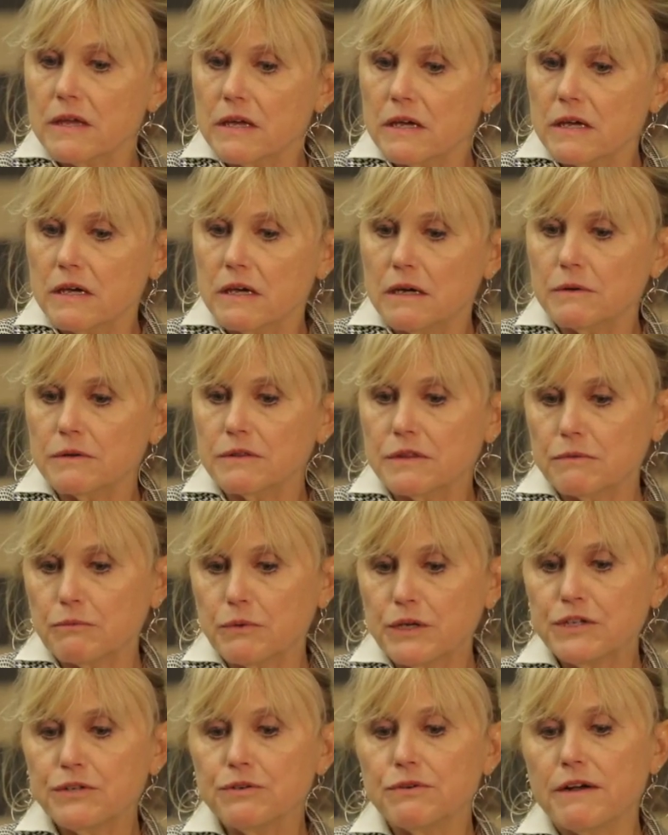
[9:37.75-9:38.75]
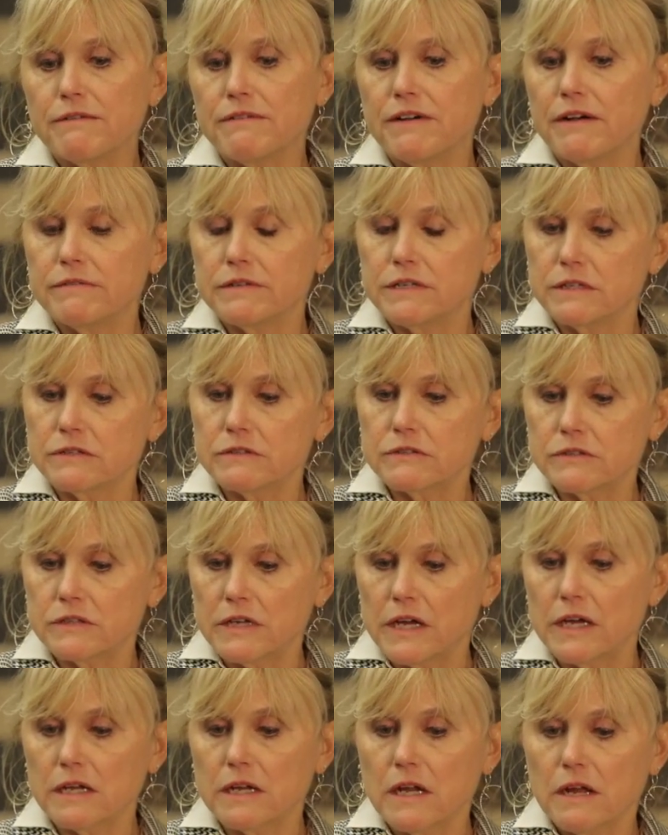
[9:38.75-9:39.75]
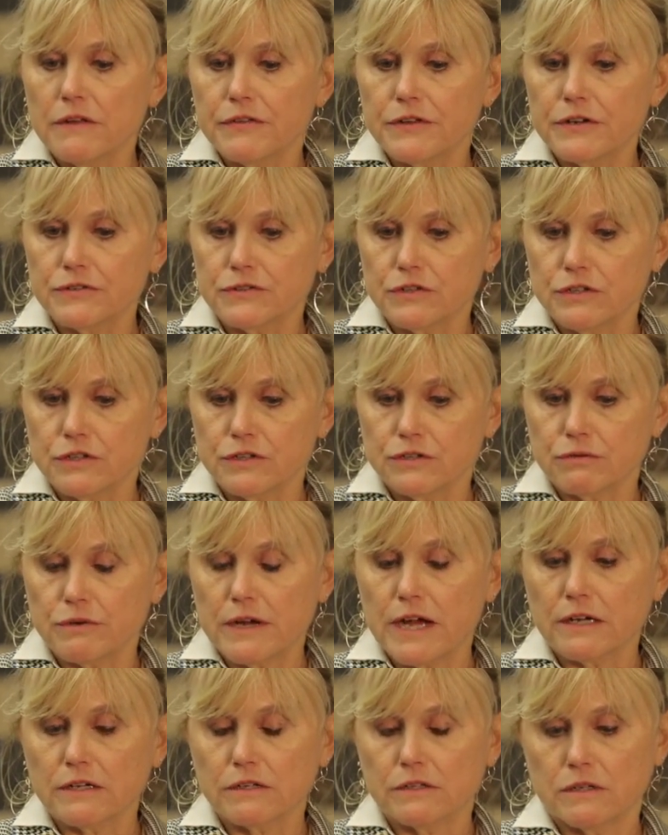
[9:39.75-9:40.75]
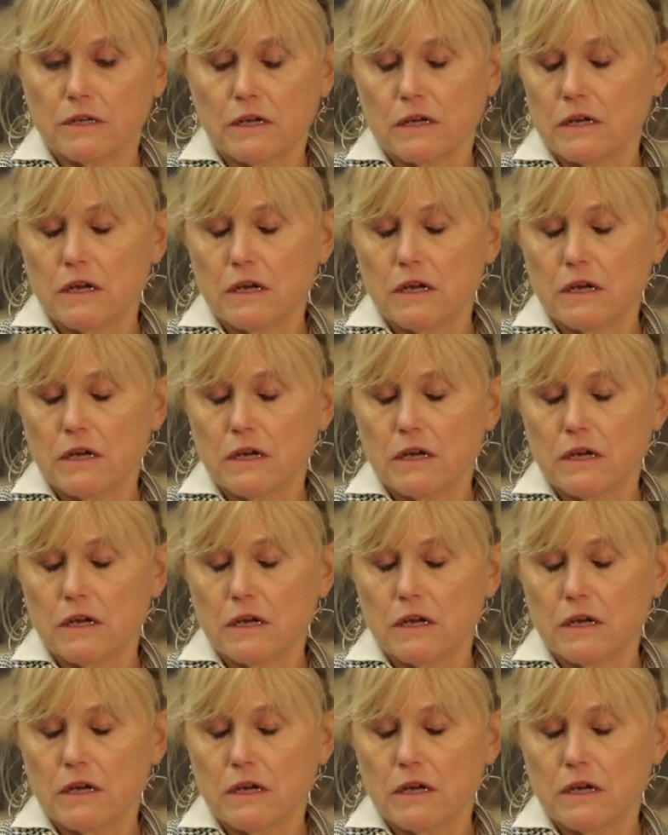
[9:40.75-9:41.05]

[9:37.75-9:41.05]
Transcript: that we do have evidence that there's a direct